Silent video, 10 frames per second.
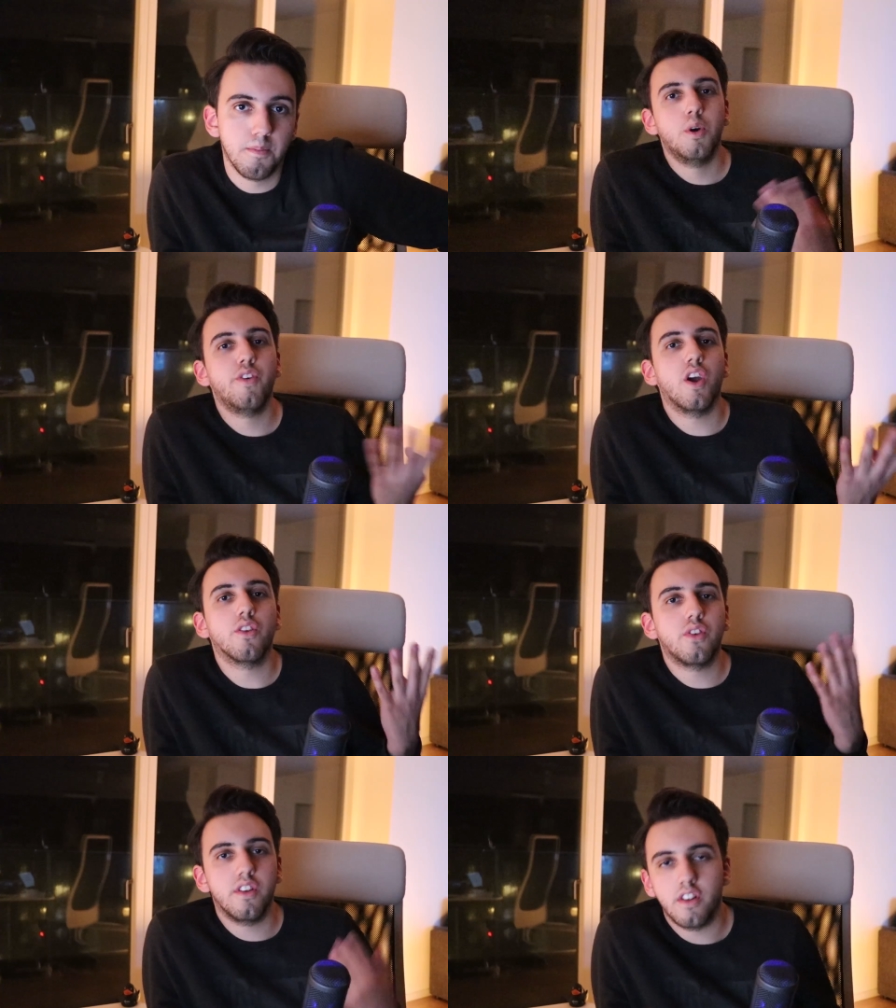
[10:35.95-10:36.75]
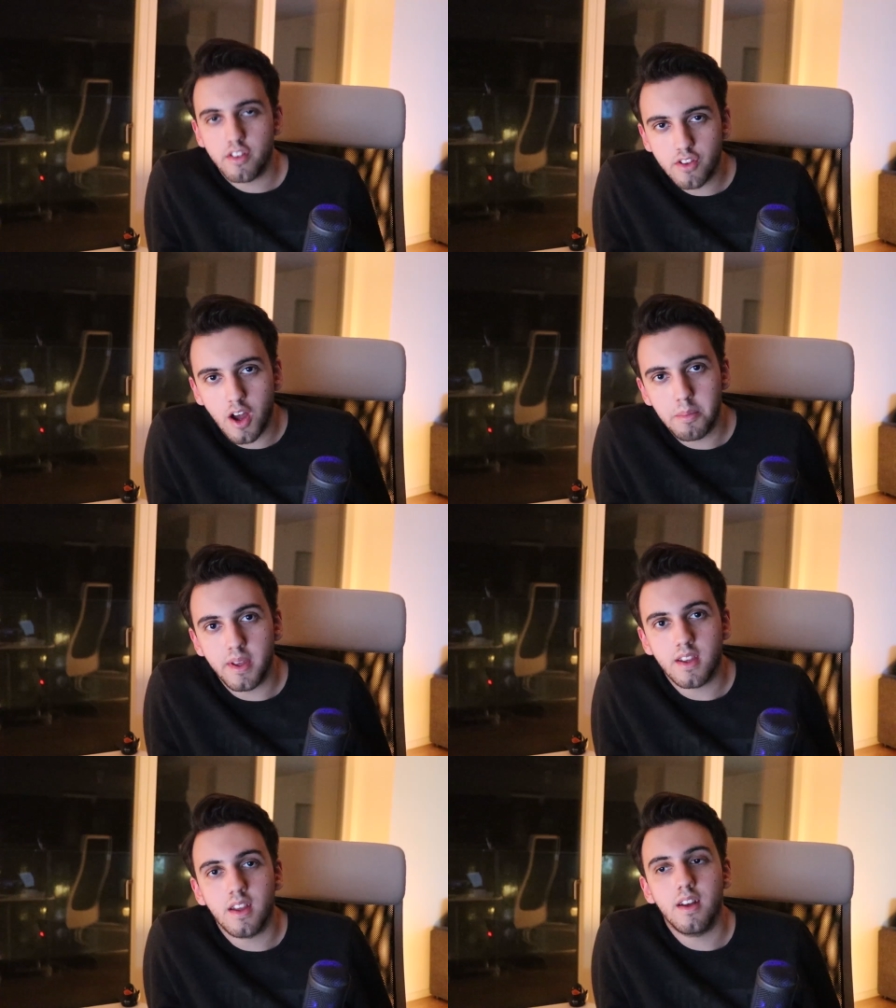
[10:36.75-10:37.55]
Moving on to another
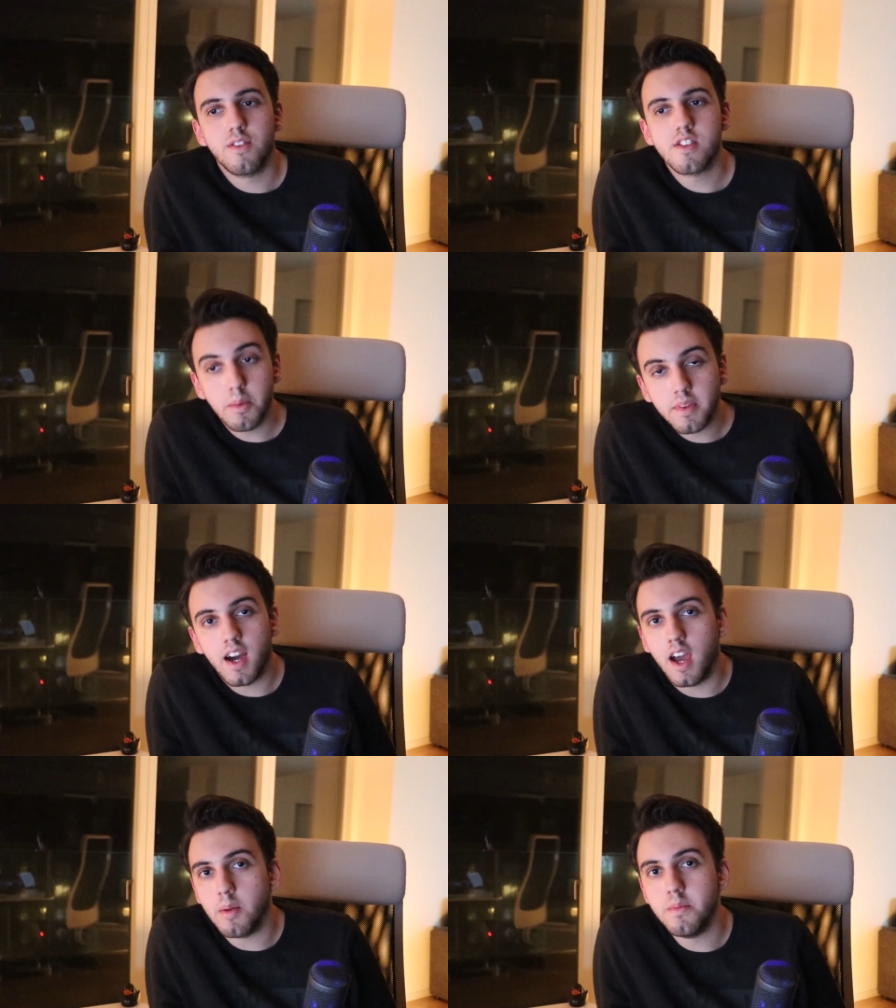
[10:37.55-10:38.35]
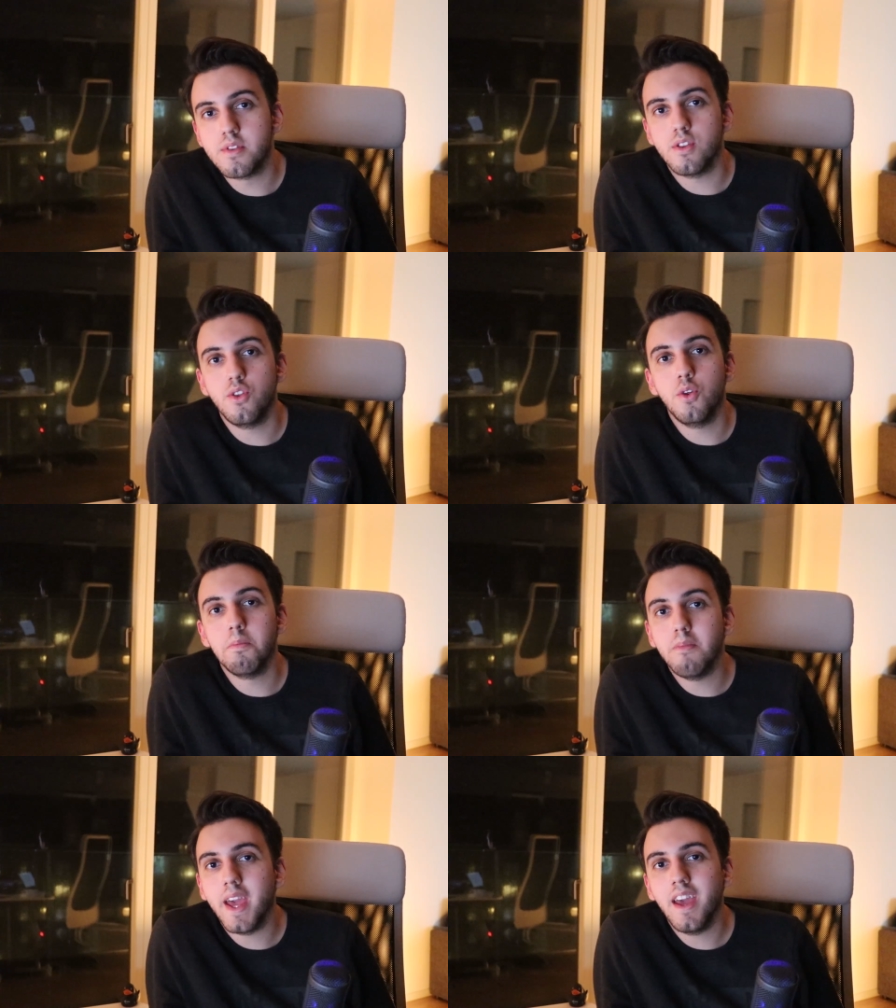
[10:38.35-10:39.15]
topic, sometimes you
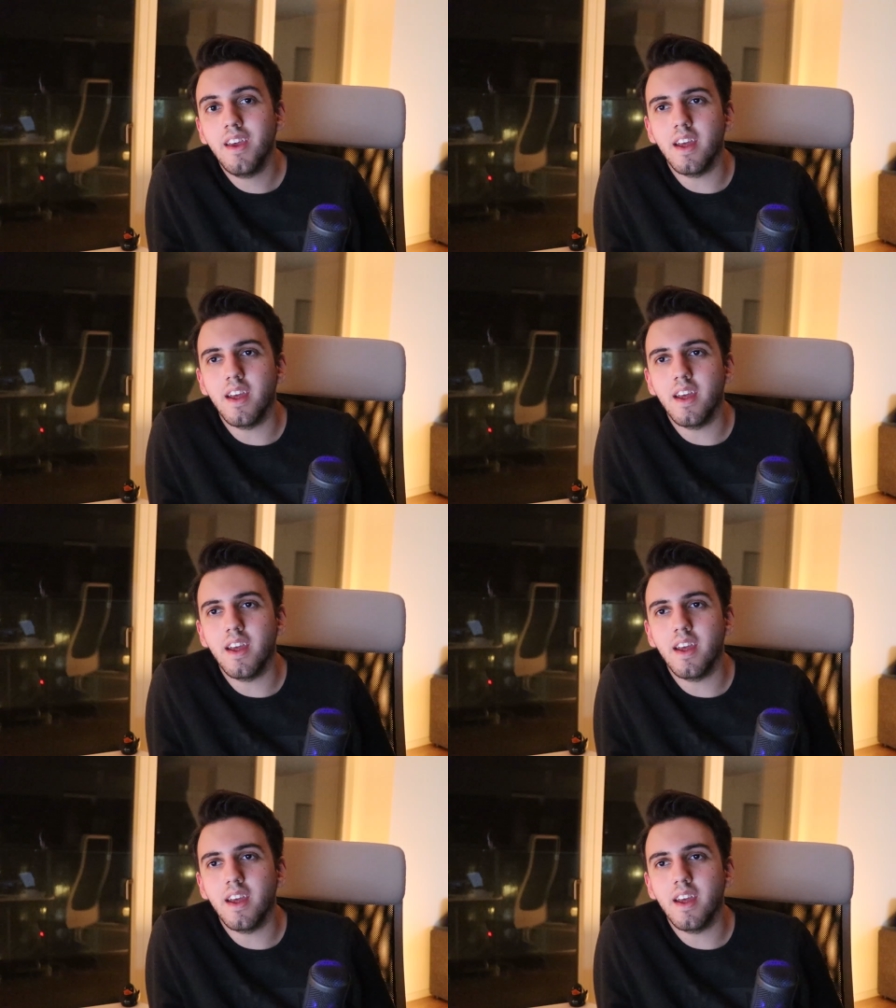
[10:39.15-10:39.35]
may,